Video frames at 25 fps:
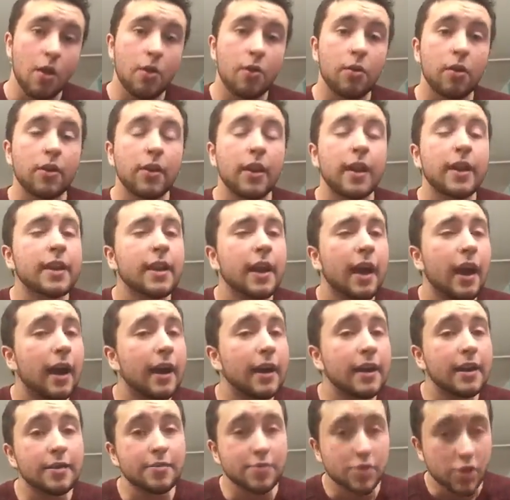who are like,
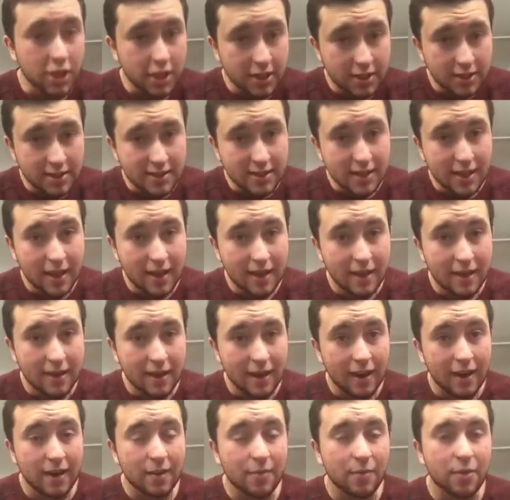I am trans
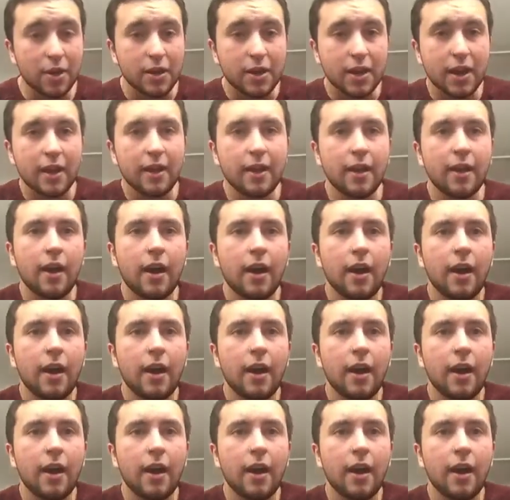and I am working,